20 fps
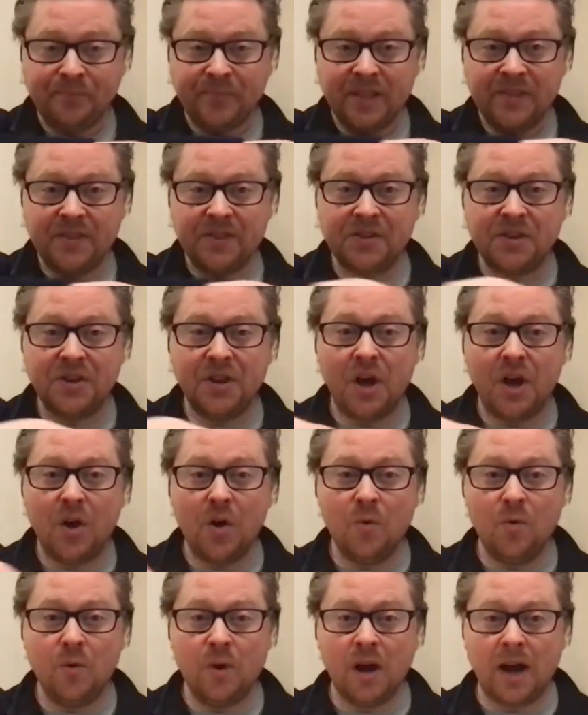There's
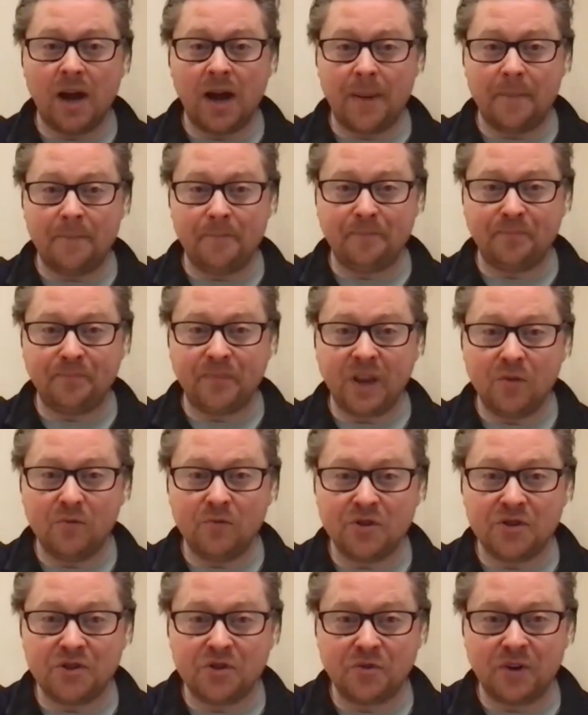no um,
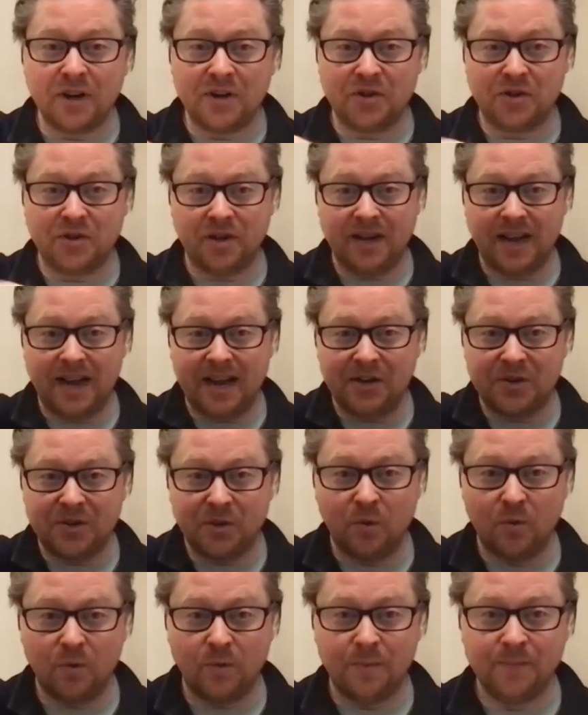restriction at
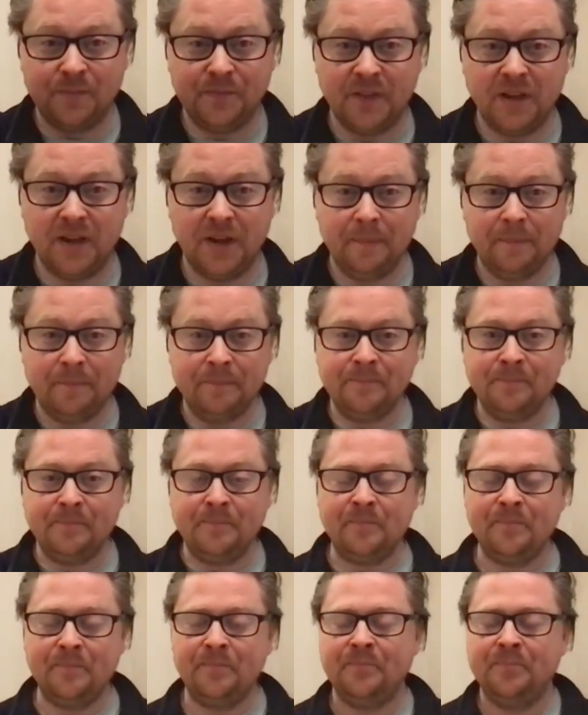all. Yeah.
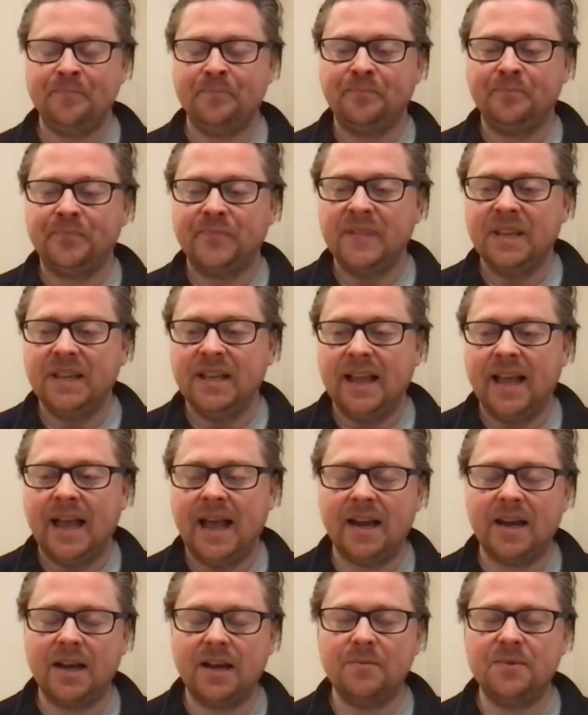
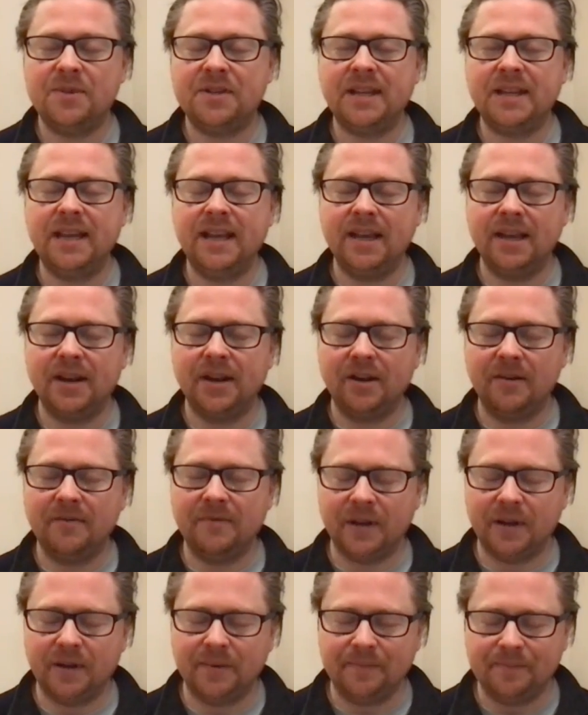And I'm seeing an
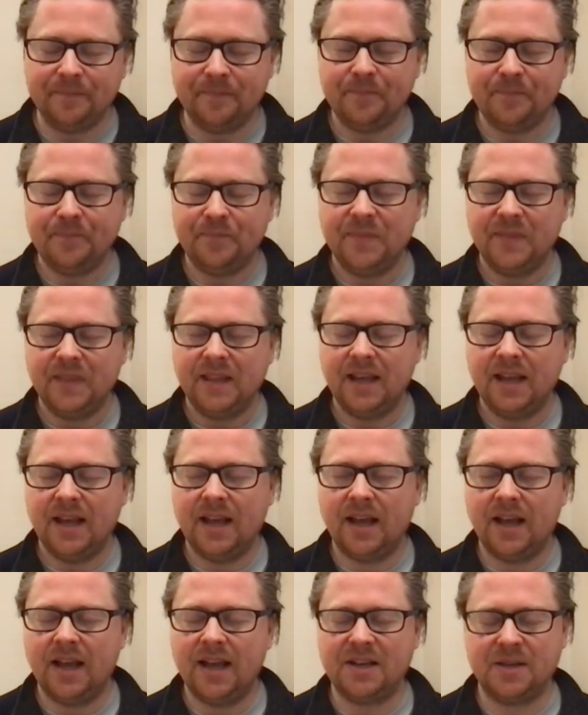oven
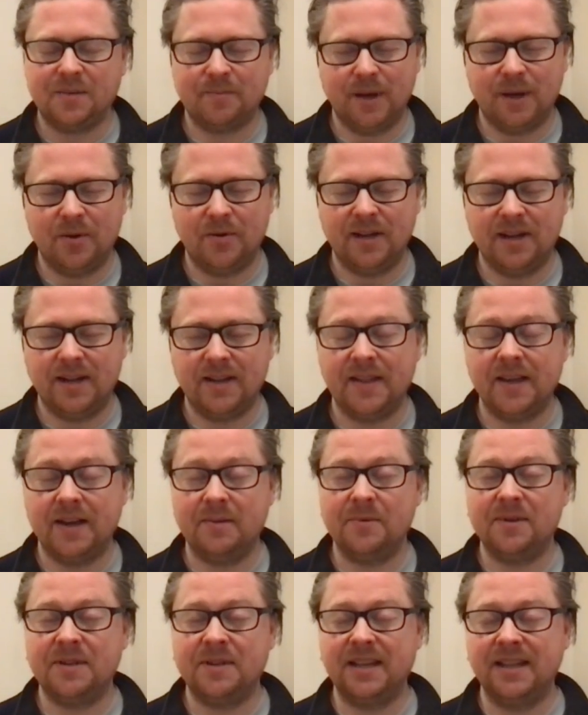uh, exploding, and then
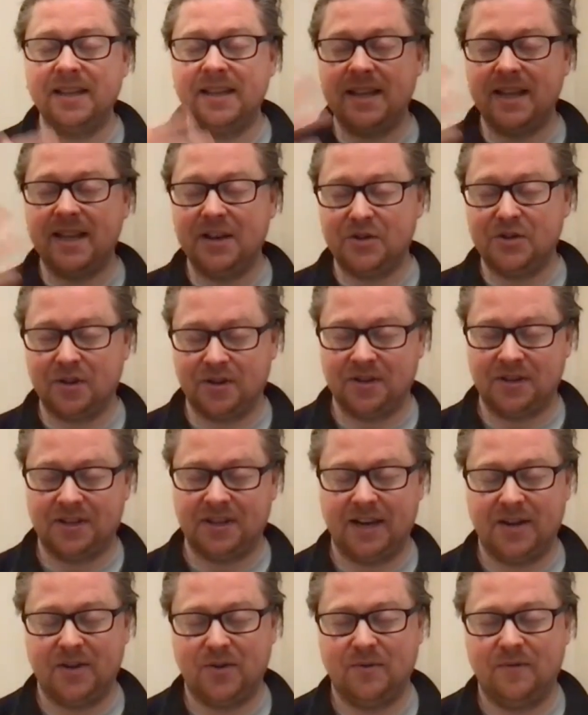I'm seeing the kitchen
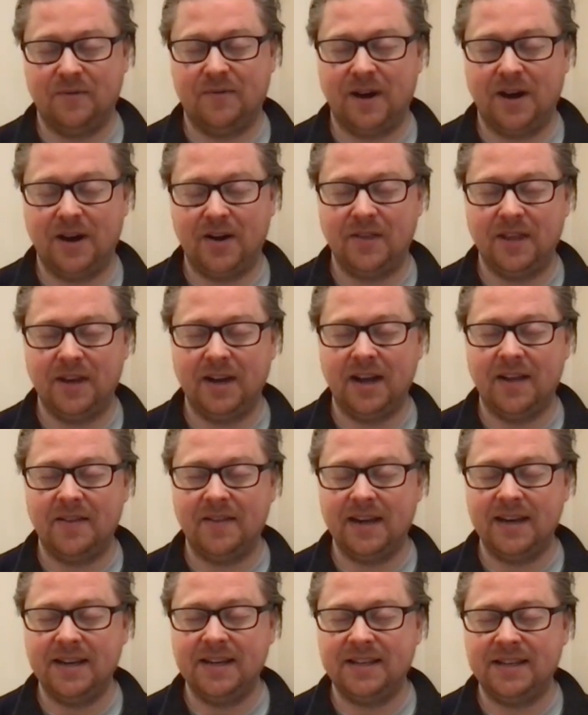setting on fire, and then and
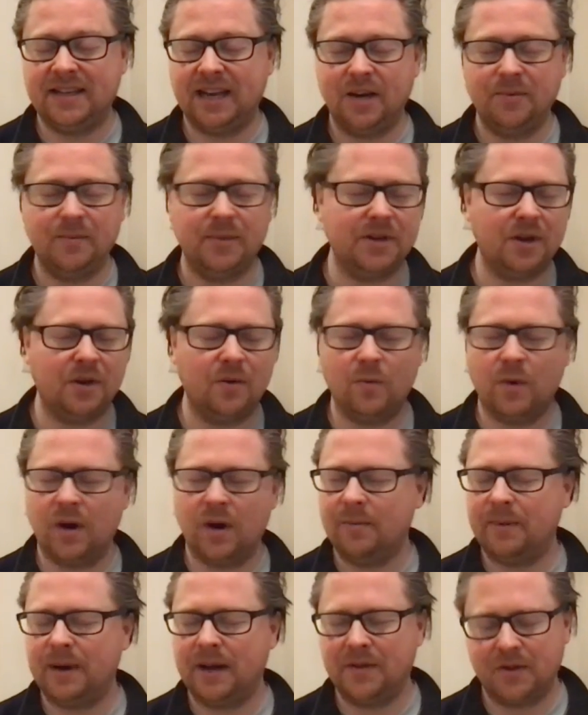then he's telling me, "Don't worry
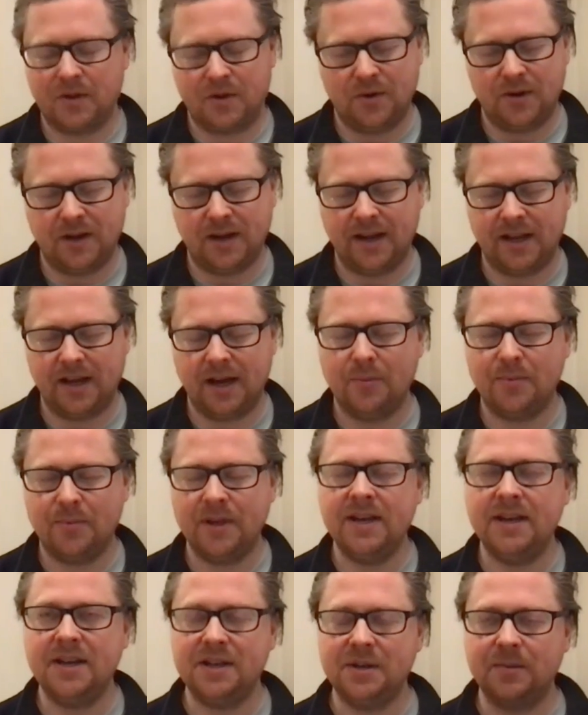about the cooking." And I'm
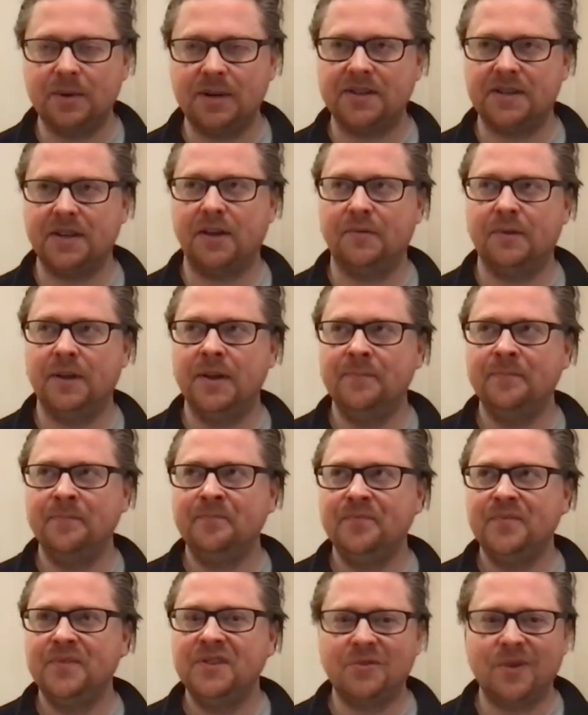thinking to myself,
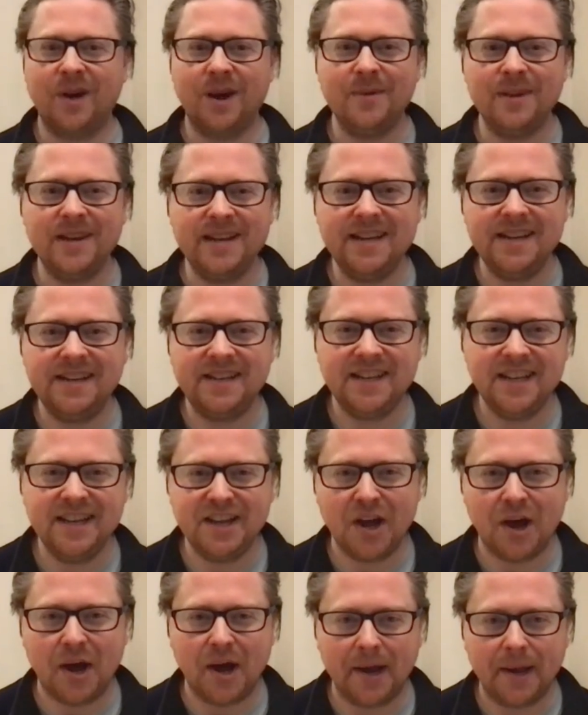"So I'm an ET
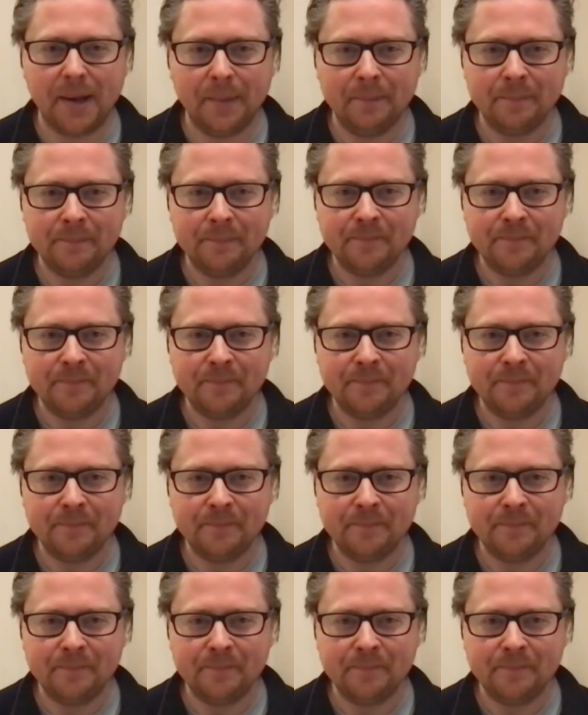guy,